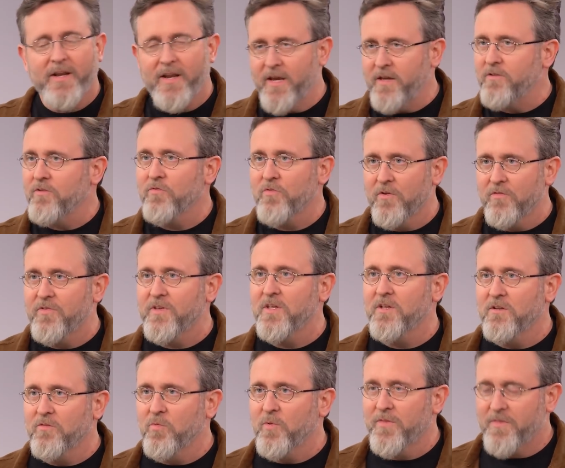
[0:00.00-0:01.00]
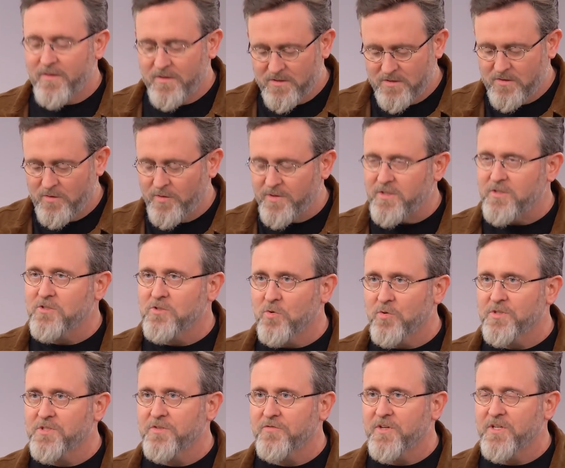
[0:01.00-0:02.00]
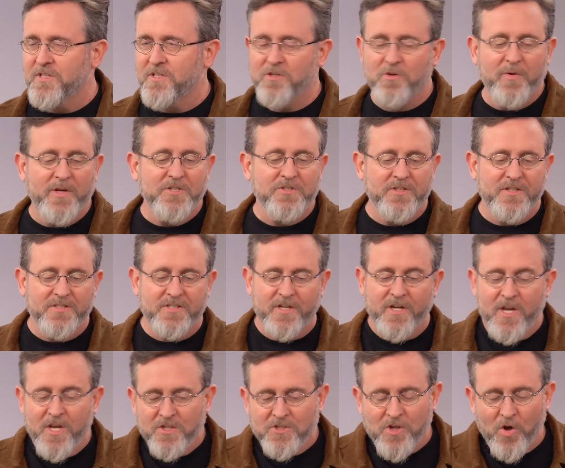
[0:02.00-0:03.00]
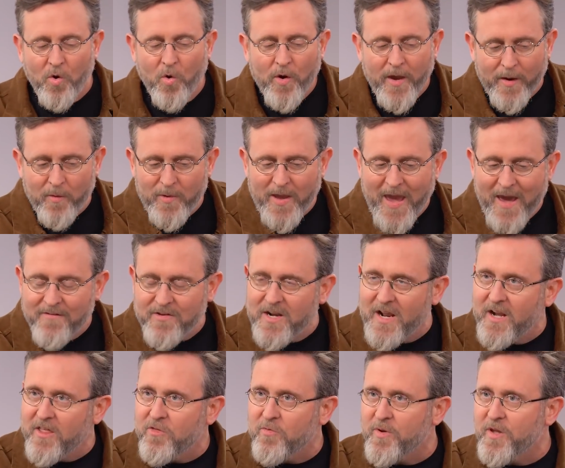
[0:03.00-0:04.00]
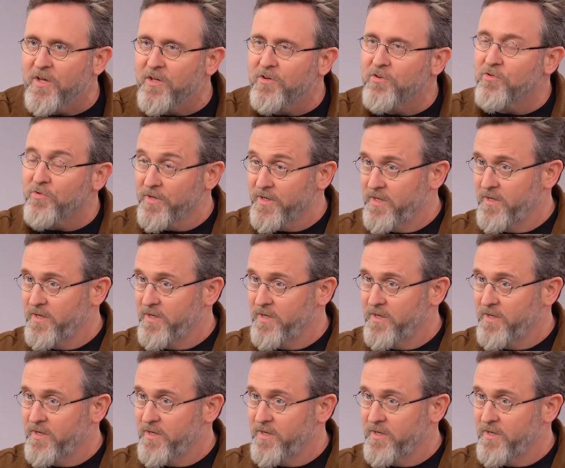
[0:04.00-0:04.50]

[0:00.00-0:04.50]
now you've revealed what, this, what the source of continuation is here. So, okay, we have a 9300